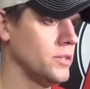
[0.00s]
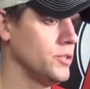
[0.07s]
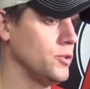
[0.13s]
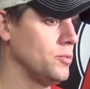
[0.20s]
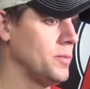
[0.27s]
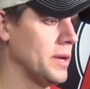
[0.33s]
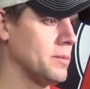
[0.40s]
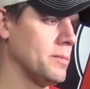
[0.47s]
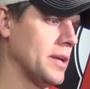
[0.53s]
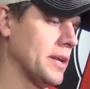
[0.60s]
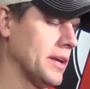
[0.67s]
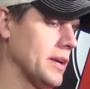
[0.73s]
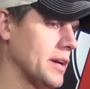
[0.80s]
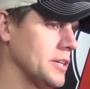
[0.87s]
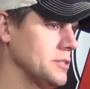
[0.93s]
two big
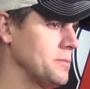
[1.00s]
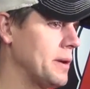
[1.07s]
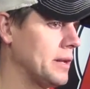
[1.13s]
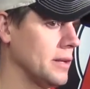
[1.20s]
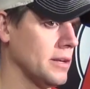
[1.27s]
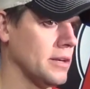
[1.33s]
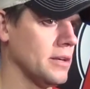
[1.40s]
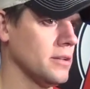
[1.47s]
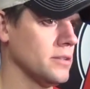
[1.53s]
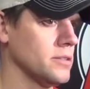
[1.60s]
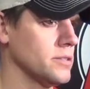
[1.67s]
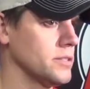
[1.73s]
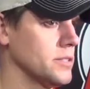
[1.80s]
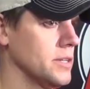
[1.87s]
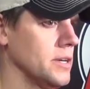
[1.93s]
minute guys, penalty
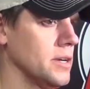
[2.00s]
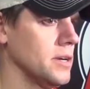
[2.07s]
killers.